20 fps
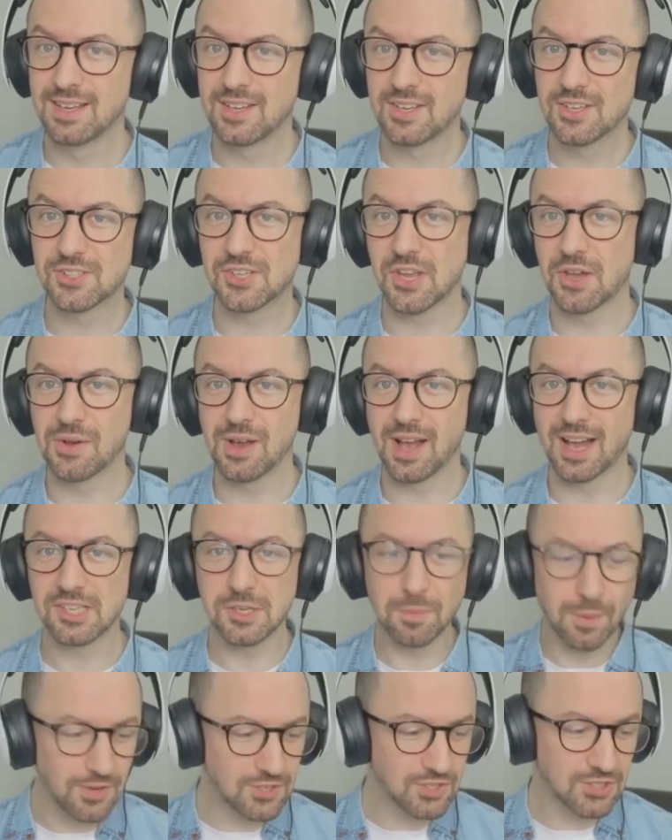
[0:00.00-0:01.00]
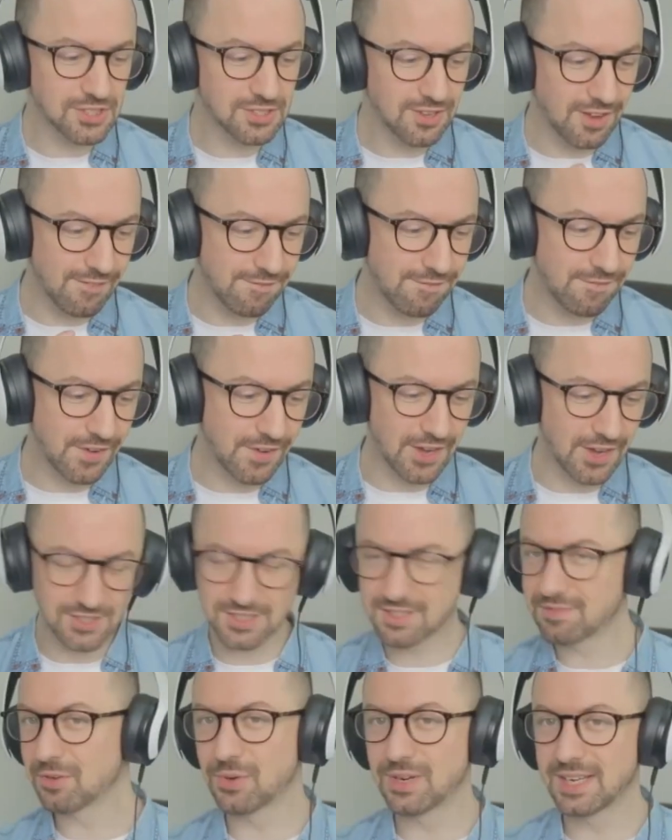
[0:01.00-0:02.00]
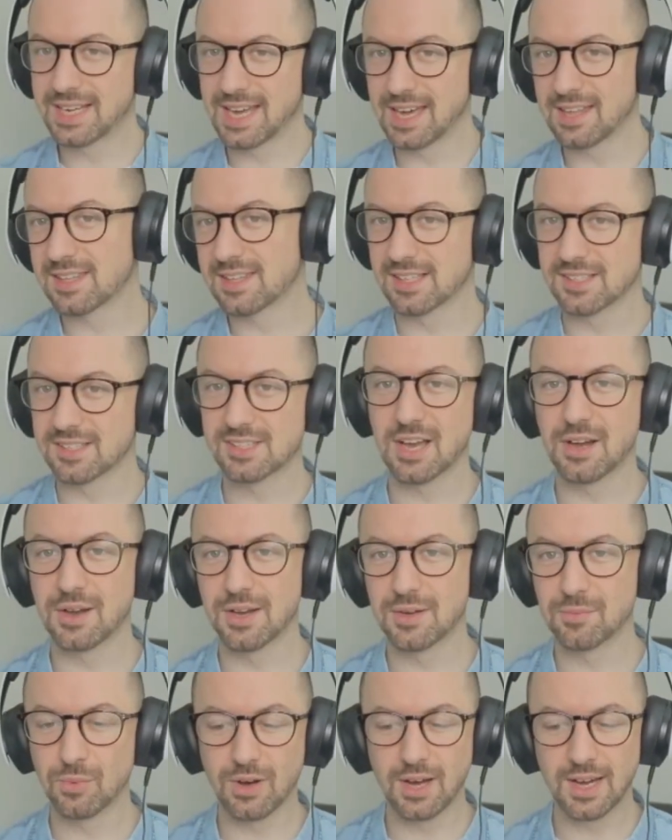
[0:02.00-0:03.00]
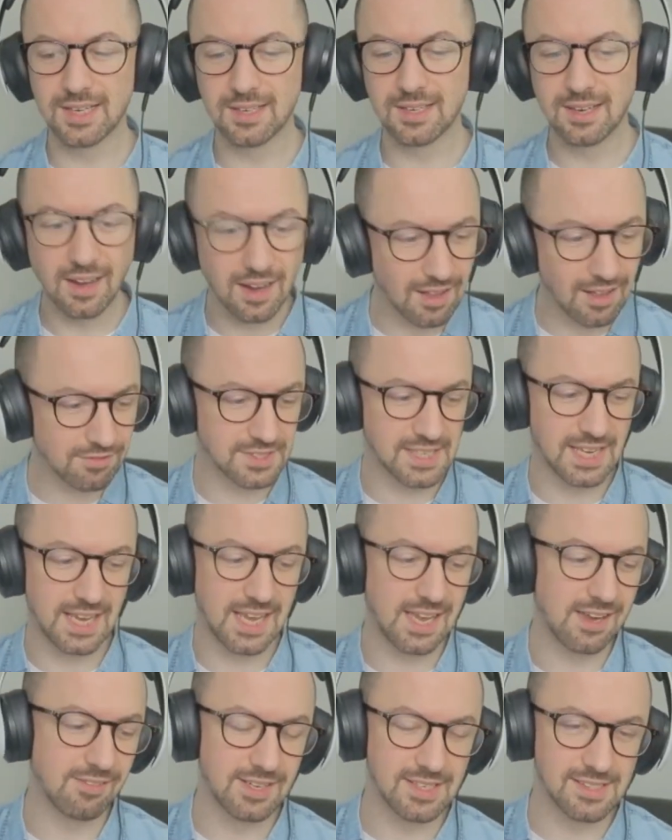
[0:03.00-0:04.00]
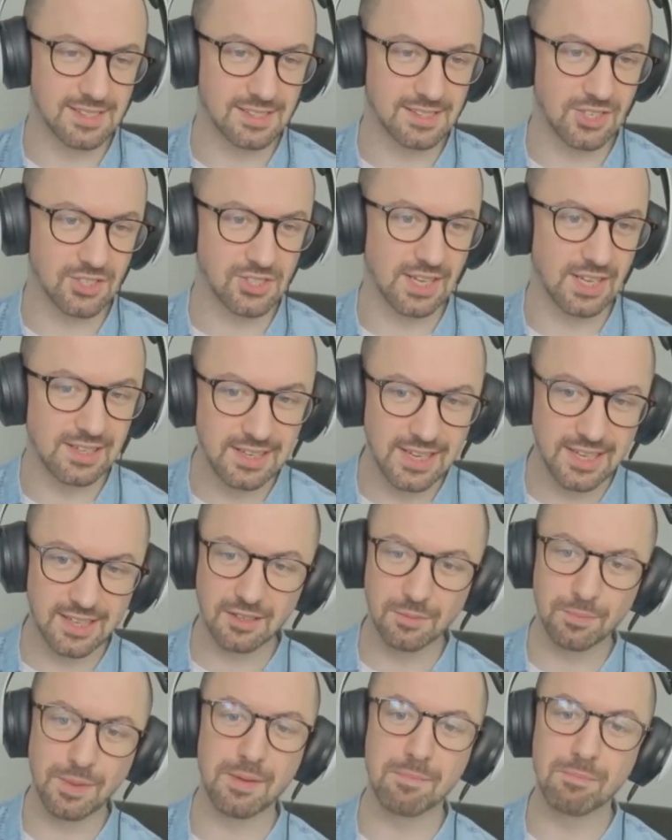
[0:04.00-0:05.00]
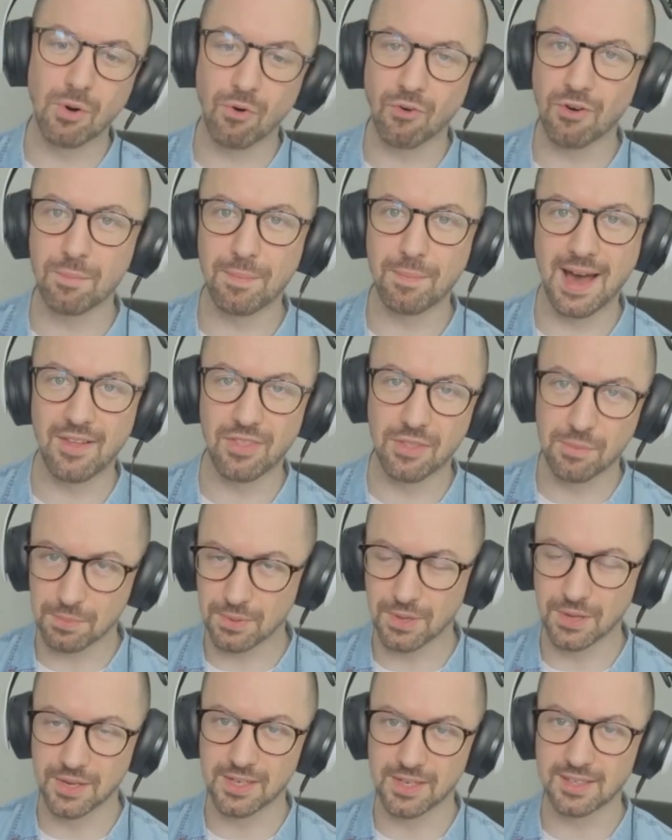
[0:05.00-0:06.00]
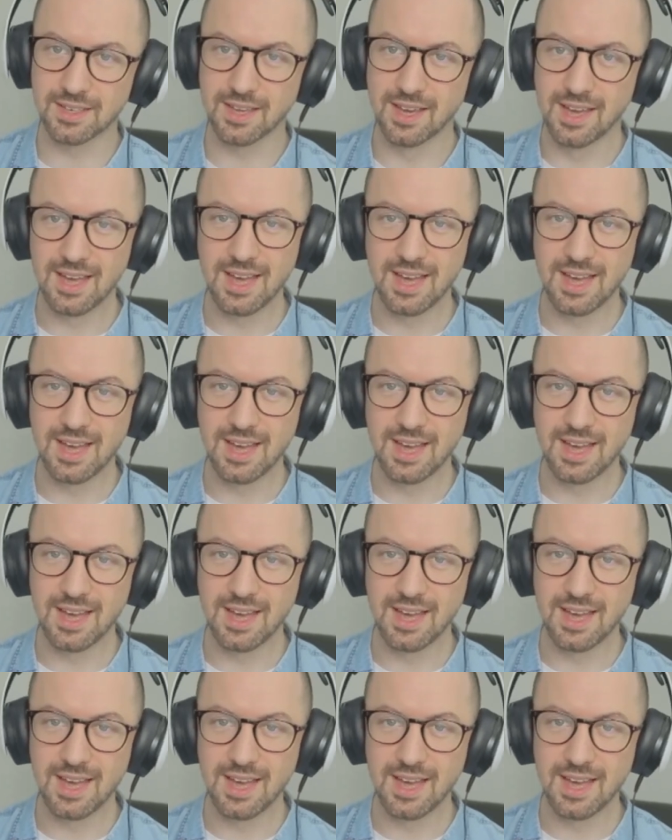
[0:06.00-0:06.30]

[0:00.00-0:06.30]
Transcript: Okay. So I suppose just first of all to get things going, what I'd love to hear is just a little bit more about the book.